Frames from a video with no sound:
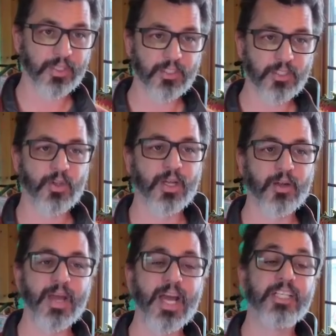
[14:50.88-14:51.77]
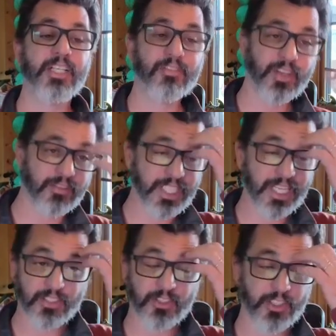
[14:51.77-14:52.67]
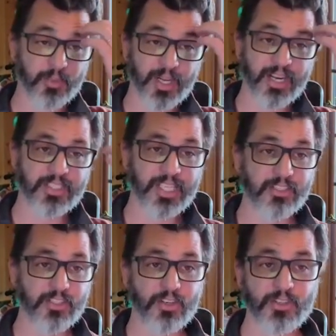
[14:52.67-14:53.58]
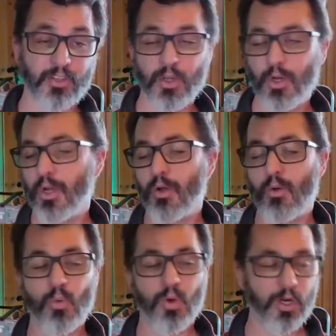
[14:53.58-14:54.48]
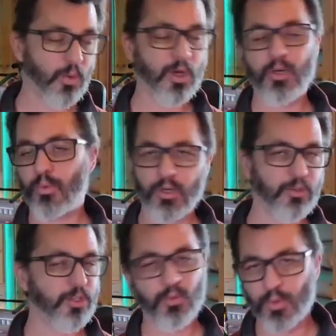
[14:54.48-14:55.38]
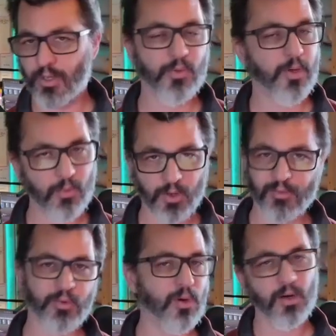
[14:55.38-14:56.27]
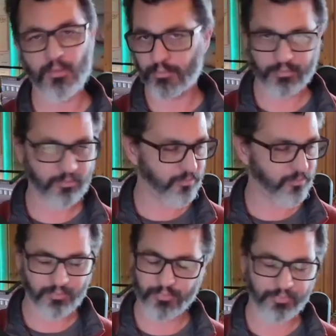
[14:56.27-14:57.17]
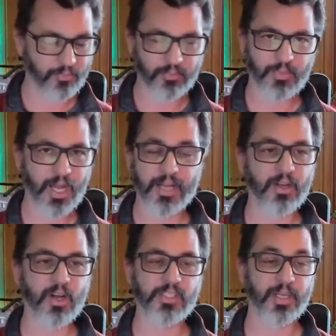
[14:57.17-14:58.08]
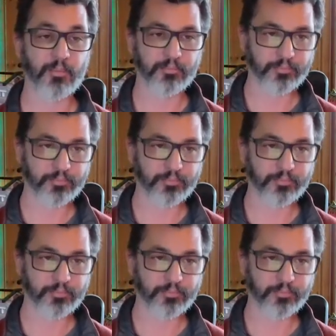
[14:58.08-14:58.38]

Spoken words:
So you can imagine if you have sensors, you might have sensors 101, 102, 103, 104 ad nauseum.